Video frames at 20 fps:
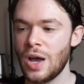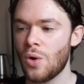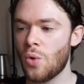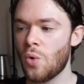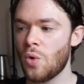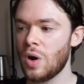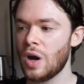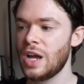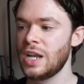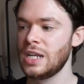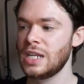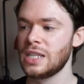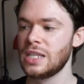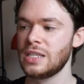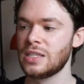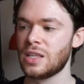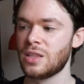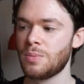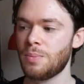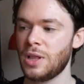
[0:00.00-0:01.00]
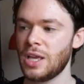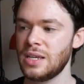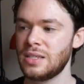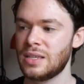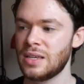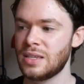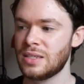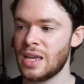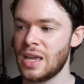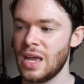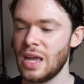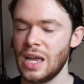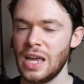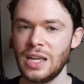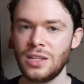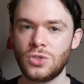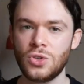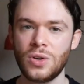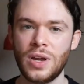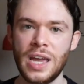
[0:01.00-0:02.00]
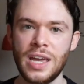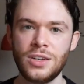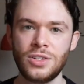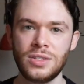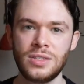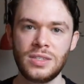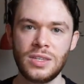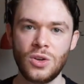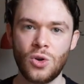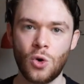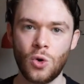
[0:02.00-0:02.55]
or any of these other places, interagency